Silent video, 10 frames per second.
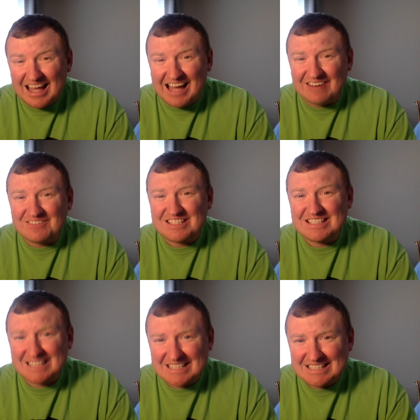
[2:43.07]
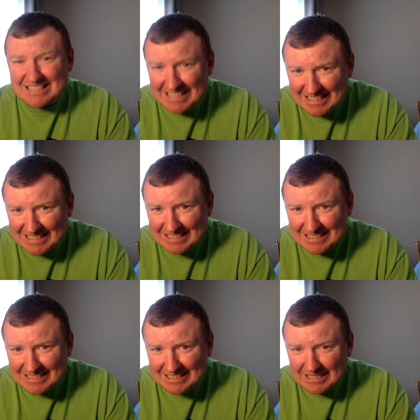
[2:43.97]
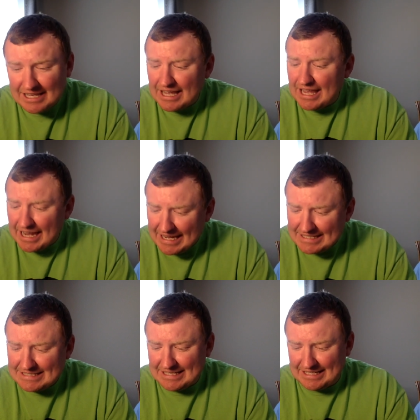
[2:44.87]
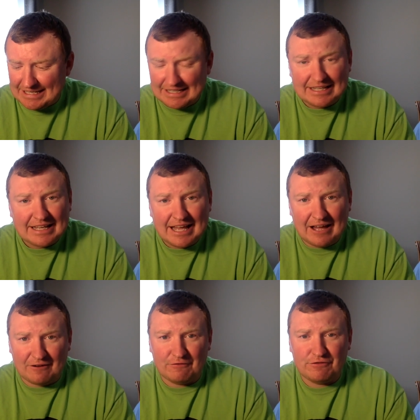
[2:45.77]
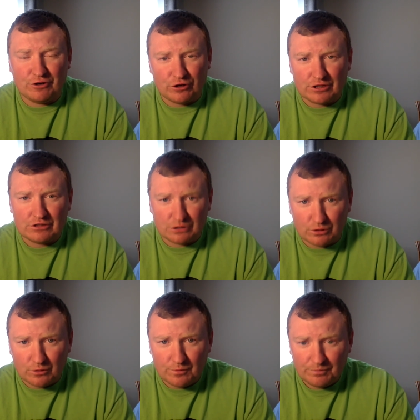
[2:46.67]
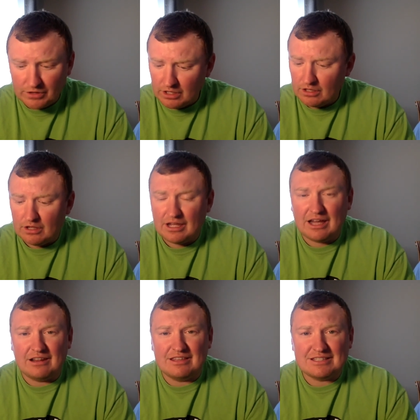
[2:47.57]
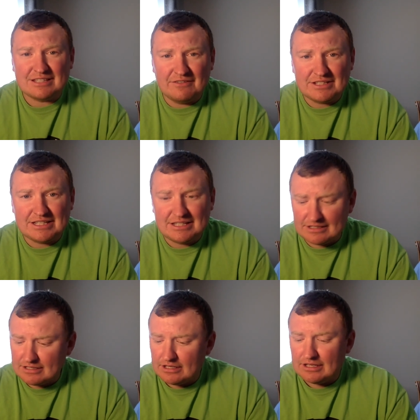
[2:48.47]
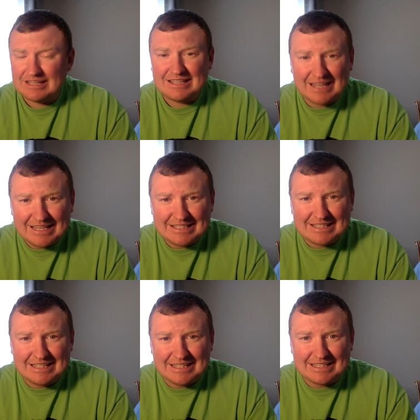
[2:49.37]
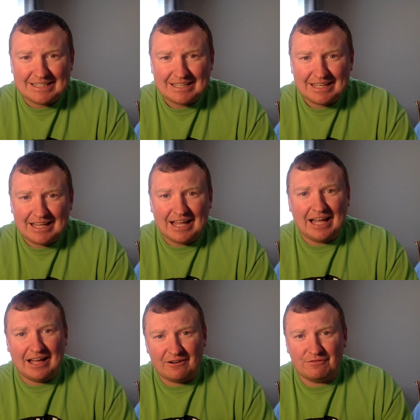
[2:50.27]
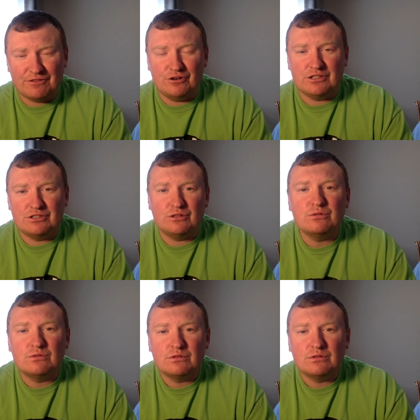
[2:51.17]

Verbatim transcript: Out of 16s, 18 out of 32. Out of the 17s, 19 out of 32.